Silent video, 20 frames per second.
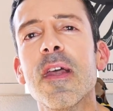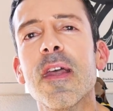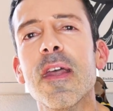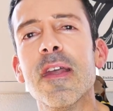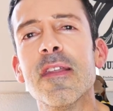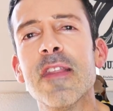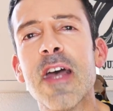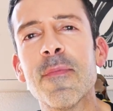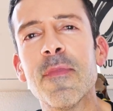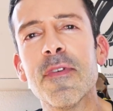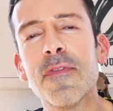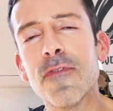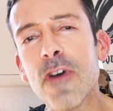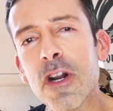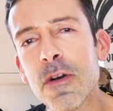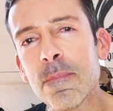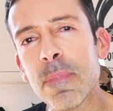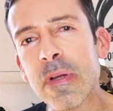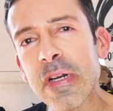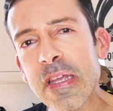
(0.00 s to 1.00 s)
and I'm a
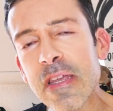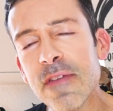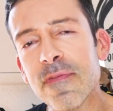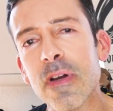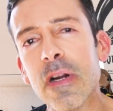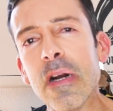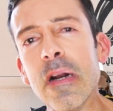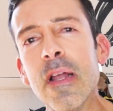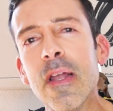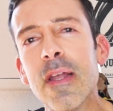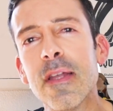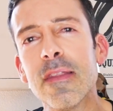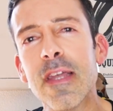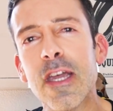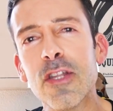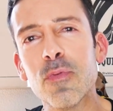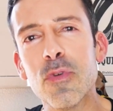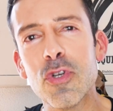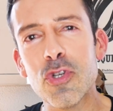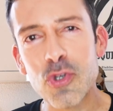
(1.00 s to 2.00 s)
firm believer
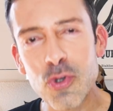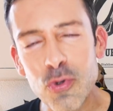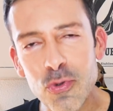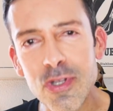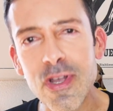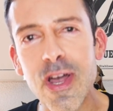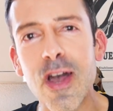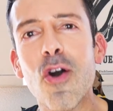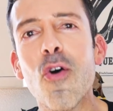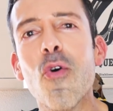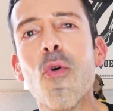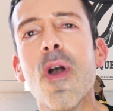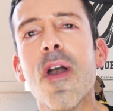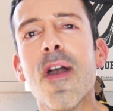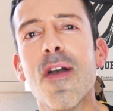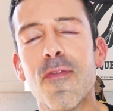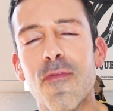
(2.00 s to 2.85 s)
that we should go